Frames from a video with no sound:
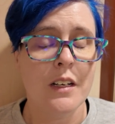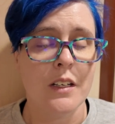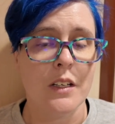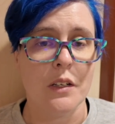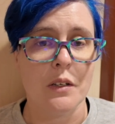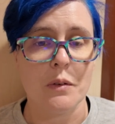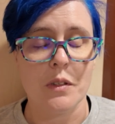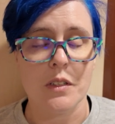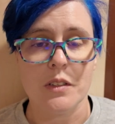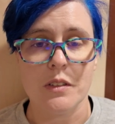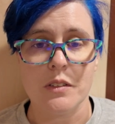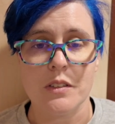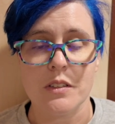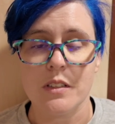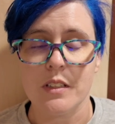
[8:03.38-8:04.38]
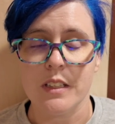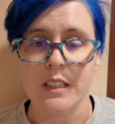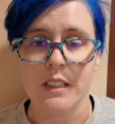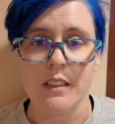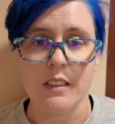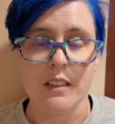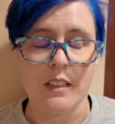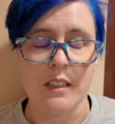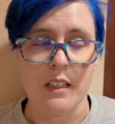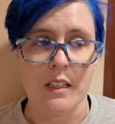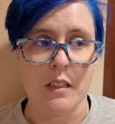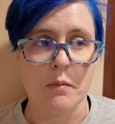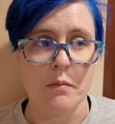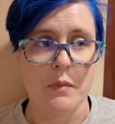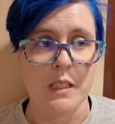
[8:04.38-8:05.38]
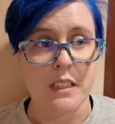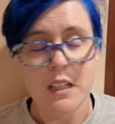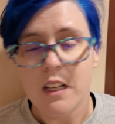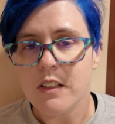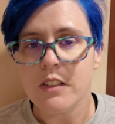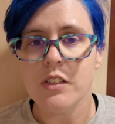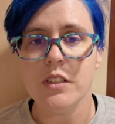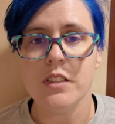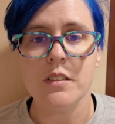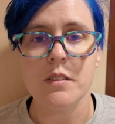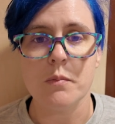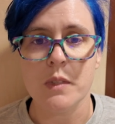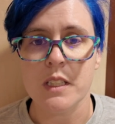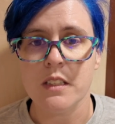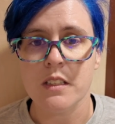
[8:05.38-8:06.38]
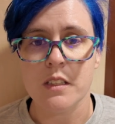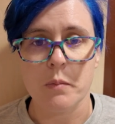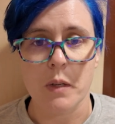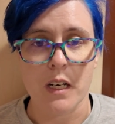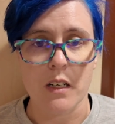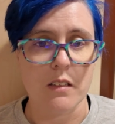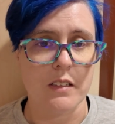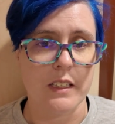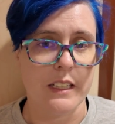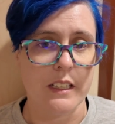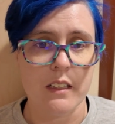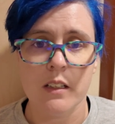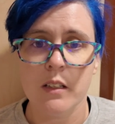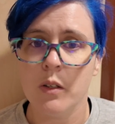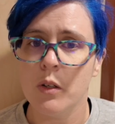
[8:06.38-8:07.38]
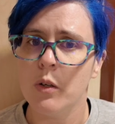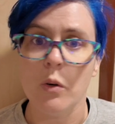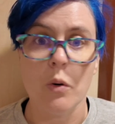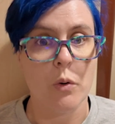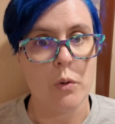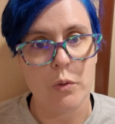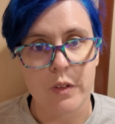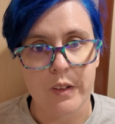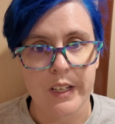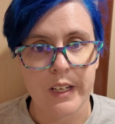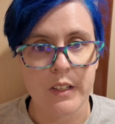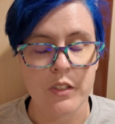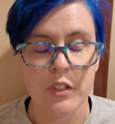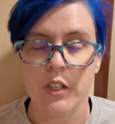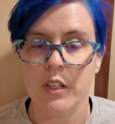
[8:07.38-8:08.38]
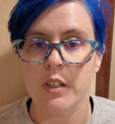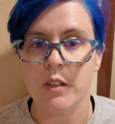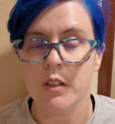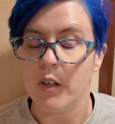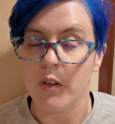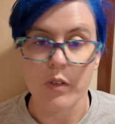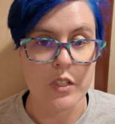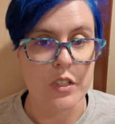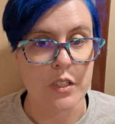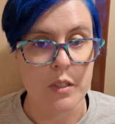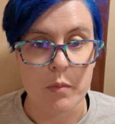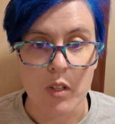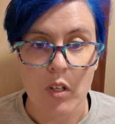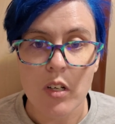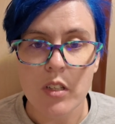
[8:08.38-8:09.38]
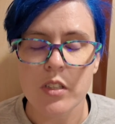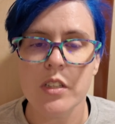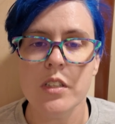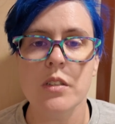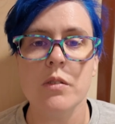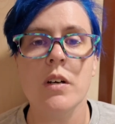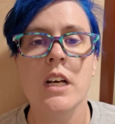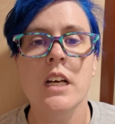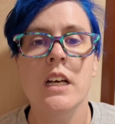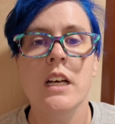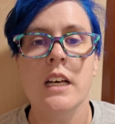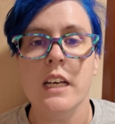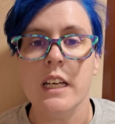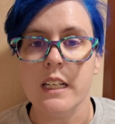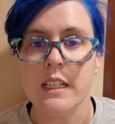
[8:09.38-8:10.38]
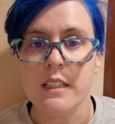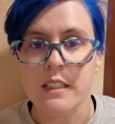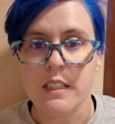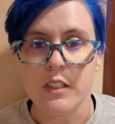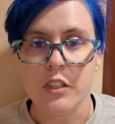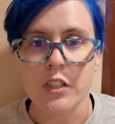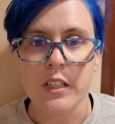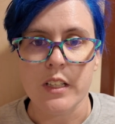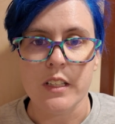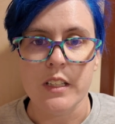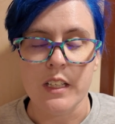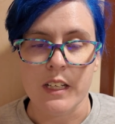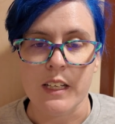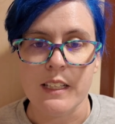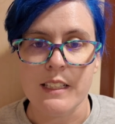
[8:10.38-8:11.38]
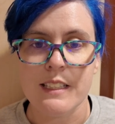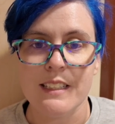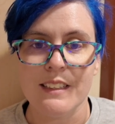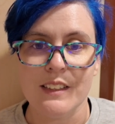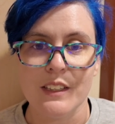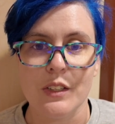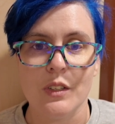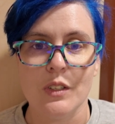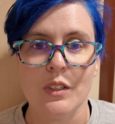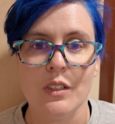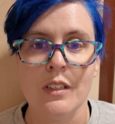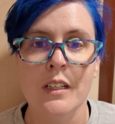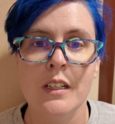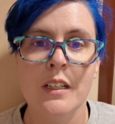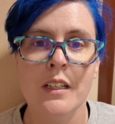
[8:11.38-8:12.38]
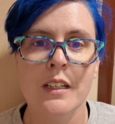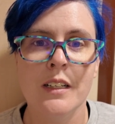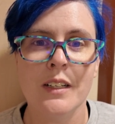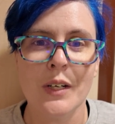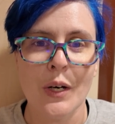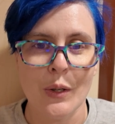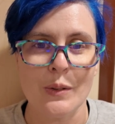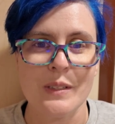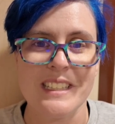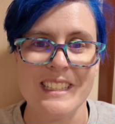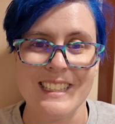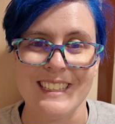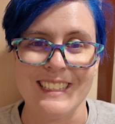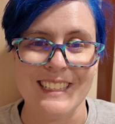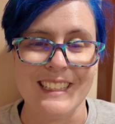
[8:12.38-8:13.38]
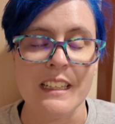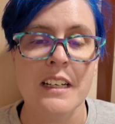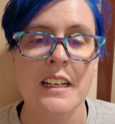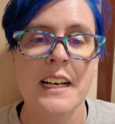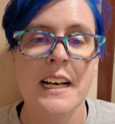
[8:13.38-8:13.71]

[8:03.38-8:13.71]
You know, there's acknowledgments about like land originally belonged to. It is such like a nice little cozy city.